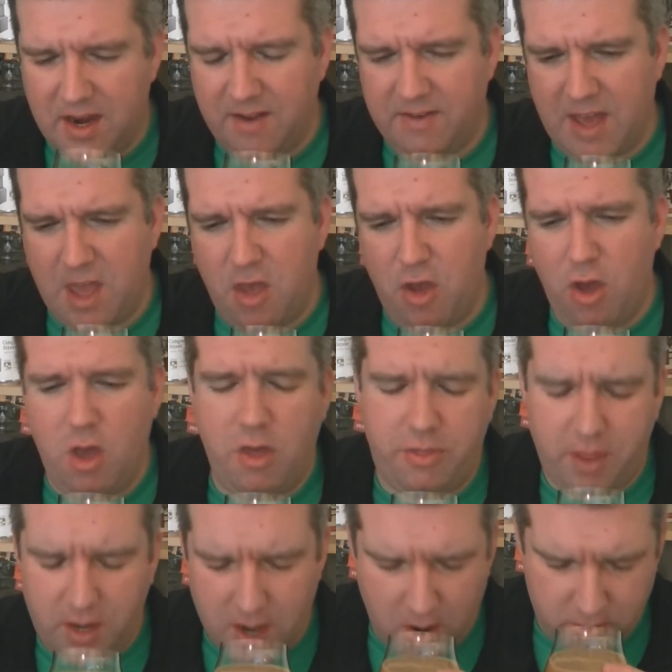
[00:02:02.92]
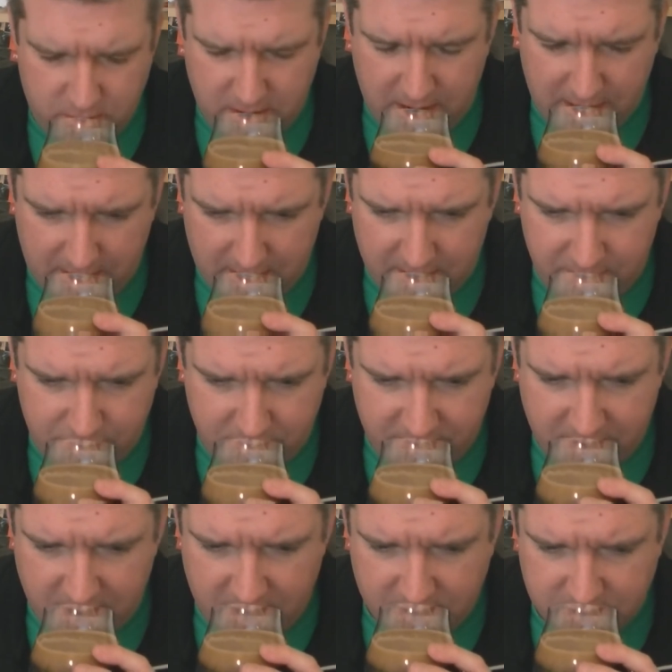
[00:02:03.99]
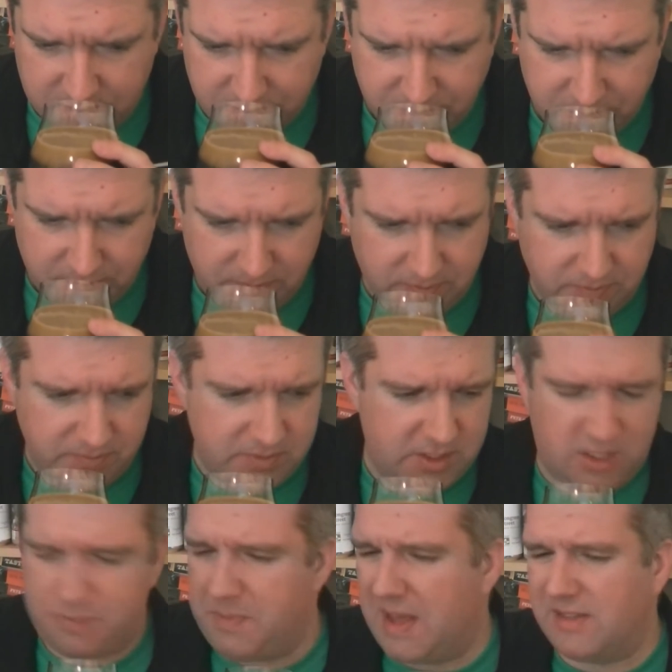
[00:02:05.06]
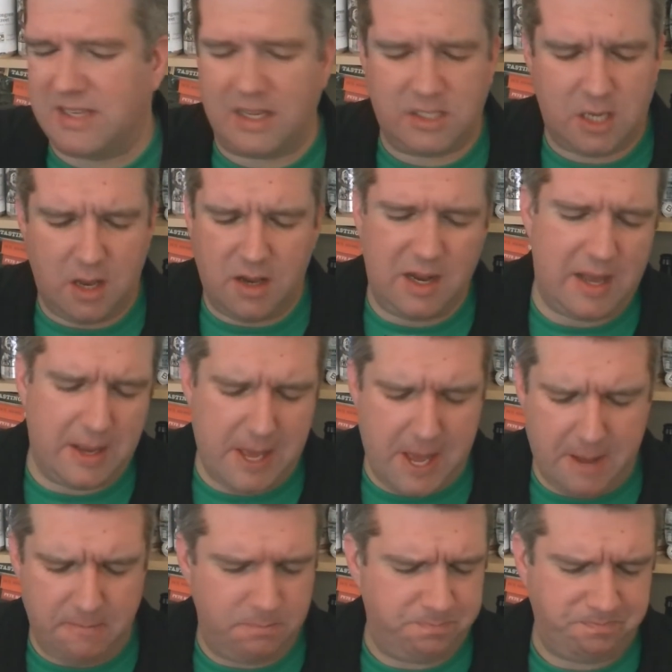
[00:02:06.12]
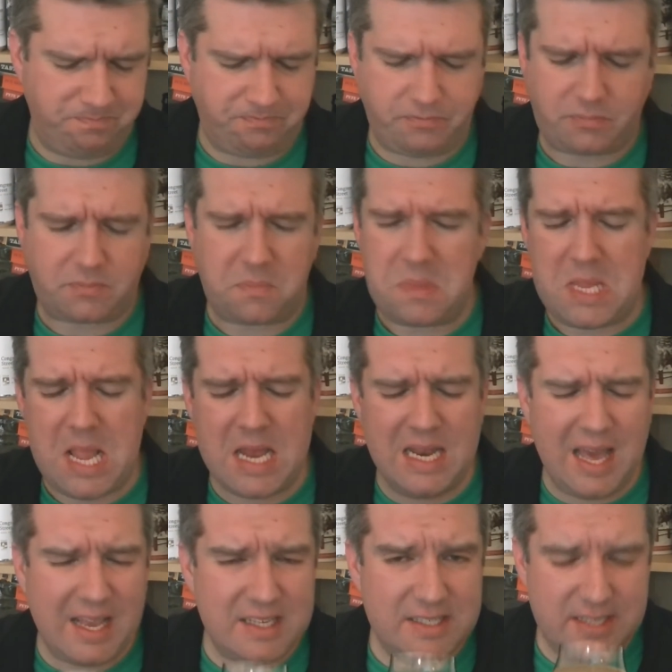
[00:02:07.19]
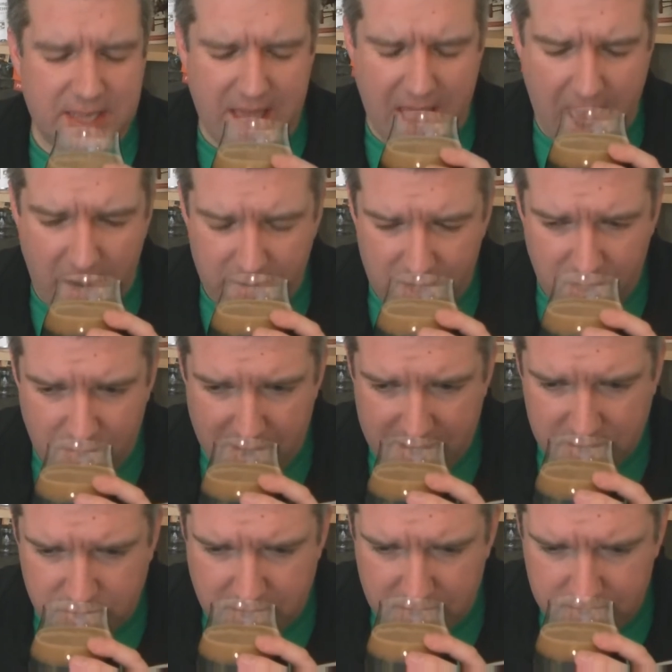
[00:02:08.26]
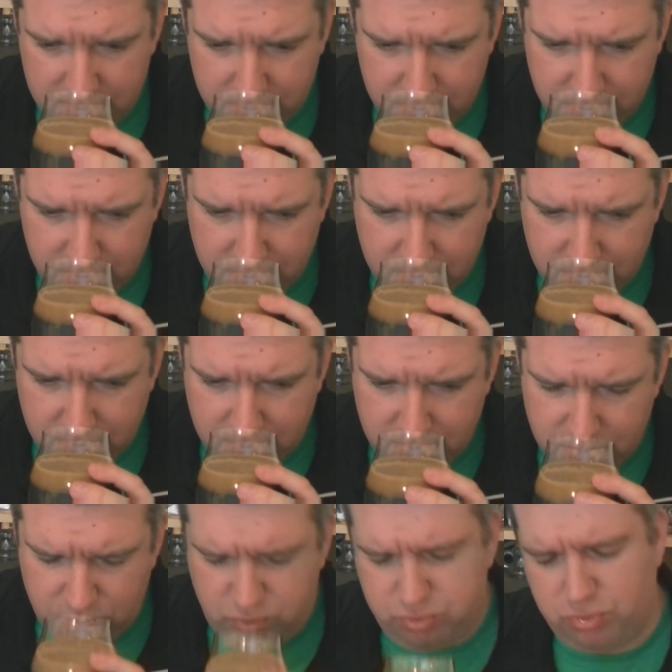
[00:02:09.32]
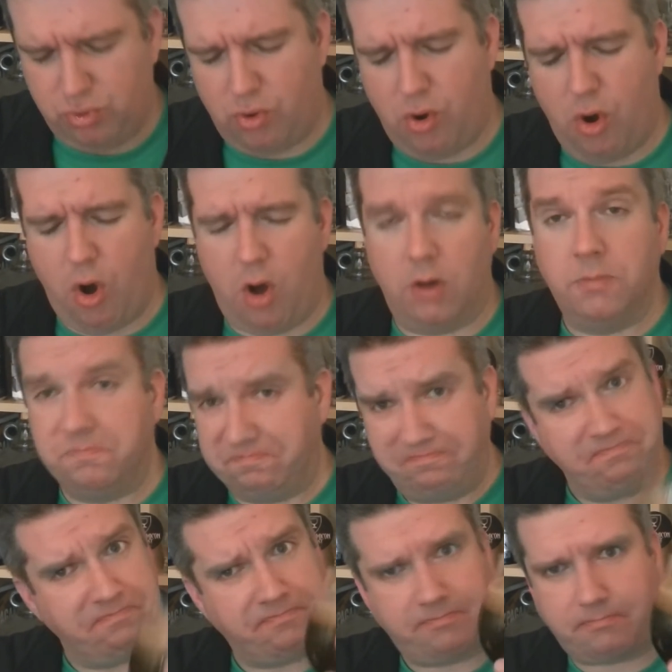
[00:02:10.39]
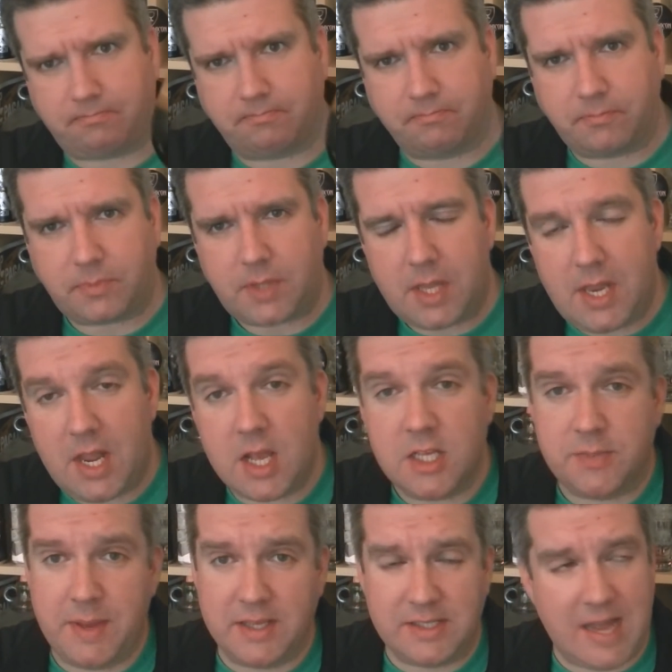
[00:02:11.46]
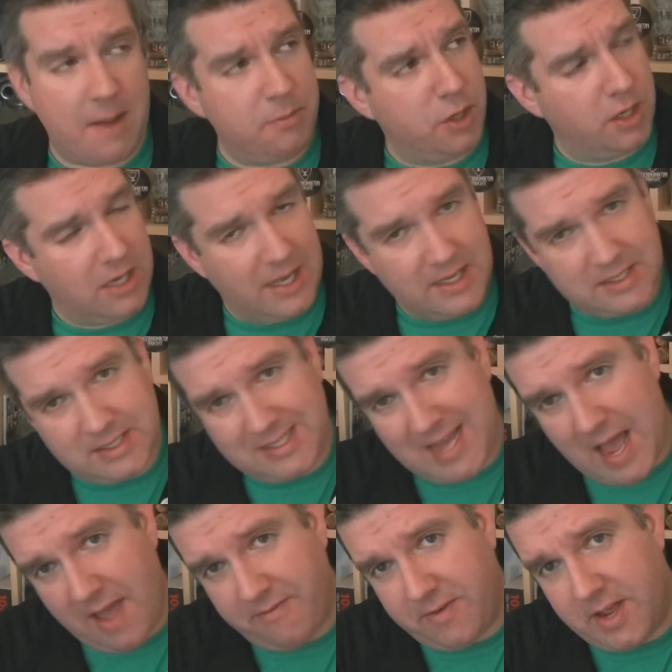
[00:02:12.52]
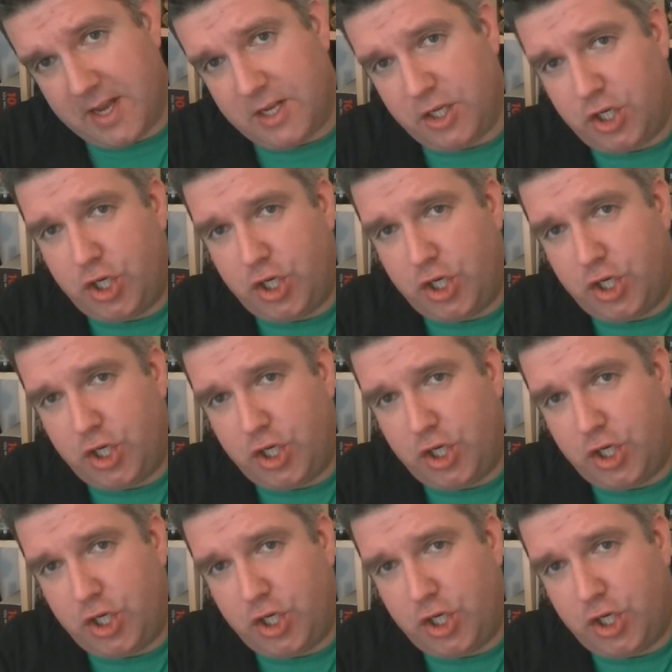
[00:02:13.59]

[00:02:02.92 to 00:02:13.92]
kind of like earthy note really kind of prevails. Smells like a cigar in a way as well. Poor. Smells damn good. Let's dive in.